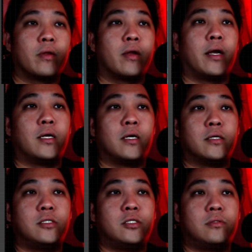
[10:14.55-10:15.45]

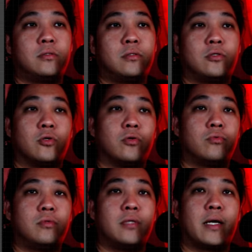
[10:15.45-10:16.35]
And so
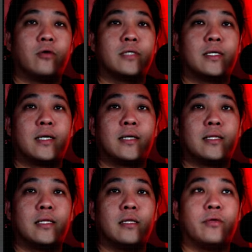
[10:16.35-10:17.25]
there goes another
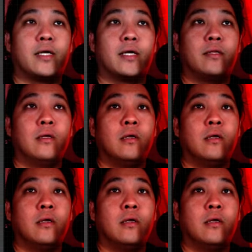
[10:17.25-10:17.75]
artillery gun.